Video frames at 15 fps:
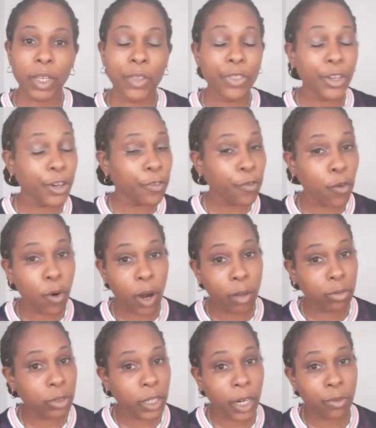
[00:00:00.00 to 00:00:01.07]
Therefore, I
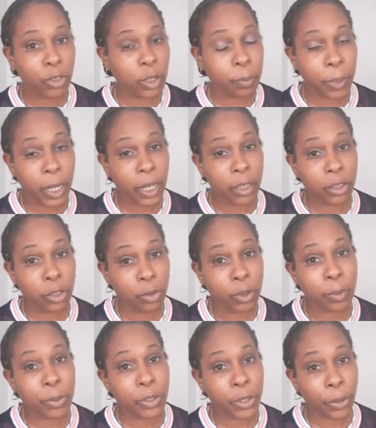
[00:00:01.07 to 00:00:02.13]
will not respond
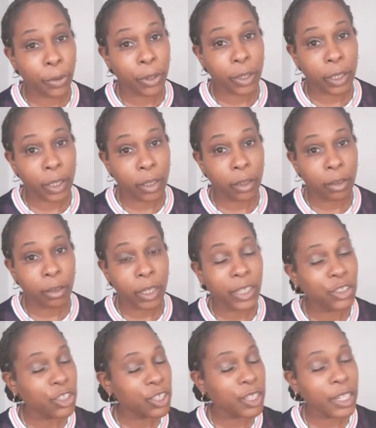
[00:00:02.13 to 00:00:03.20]
to absurdity.
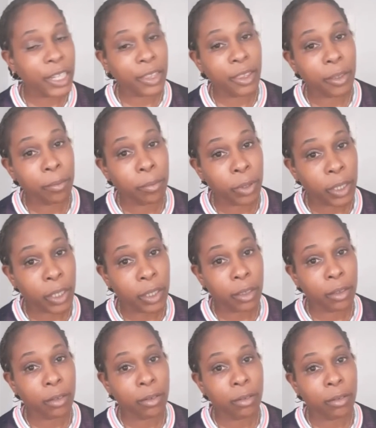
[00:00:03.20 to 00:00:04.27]
And just let them be.
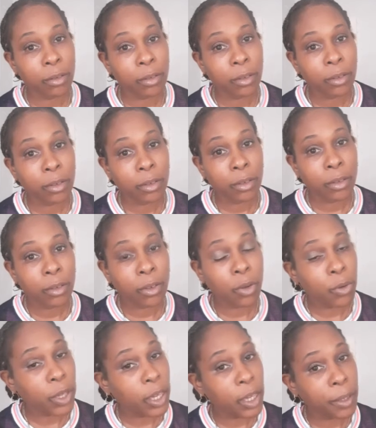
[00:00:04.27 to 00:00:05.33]

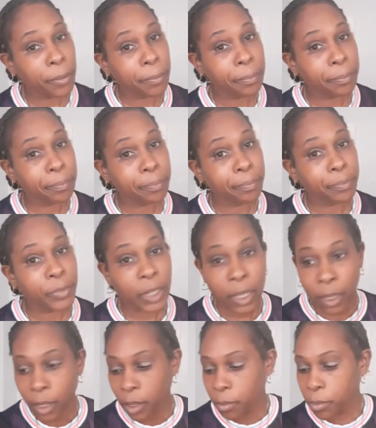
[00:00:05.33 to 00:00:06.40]
Okay?
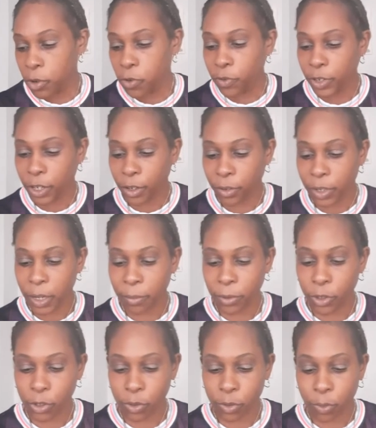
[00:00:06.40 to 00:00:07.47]
Moving on.
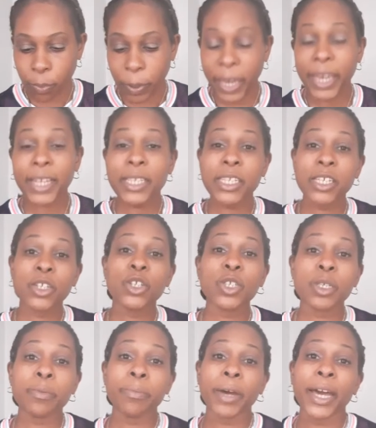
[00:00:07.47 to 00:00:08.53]
Number 2, pay
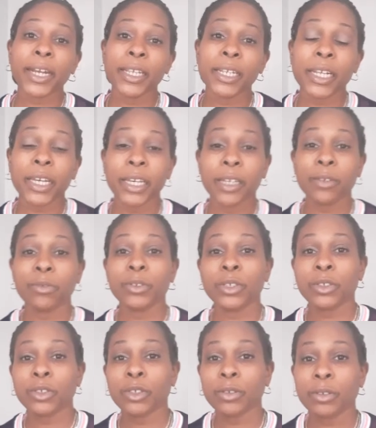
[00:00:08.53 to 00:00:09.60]
attention to body
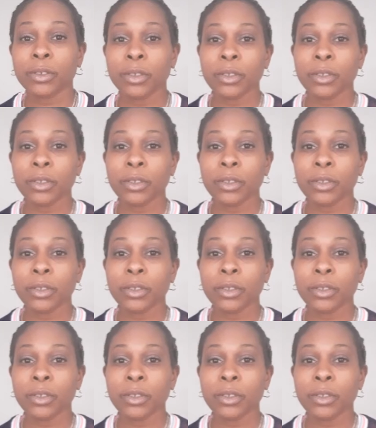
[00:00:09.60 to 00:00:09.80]
language.